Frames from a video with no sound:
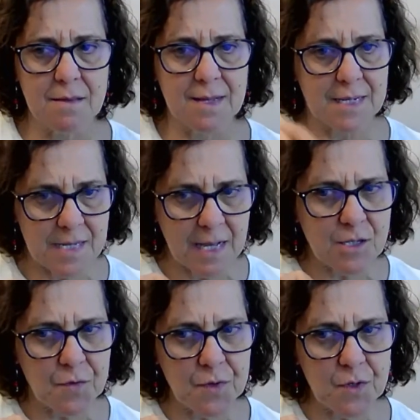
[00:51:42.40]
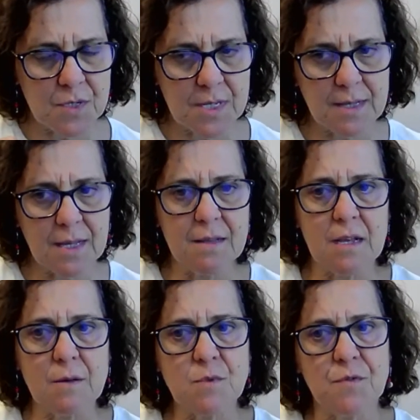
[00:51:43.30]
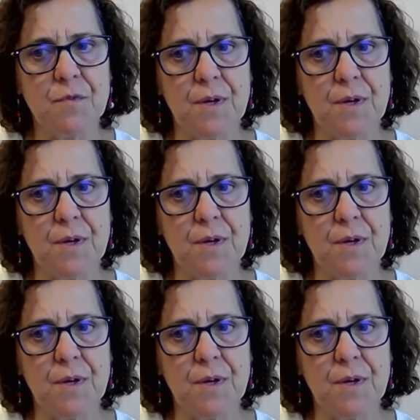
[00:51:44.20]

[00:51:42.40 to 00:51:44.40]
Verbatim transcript: the results of your study in terms of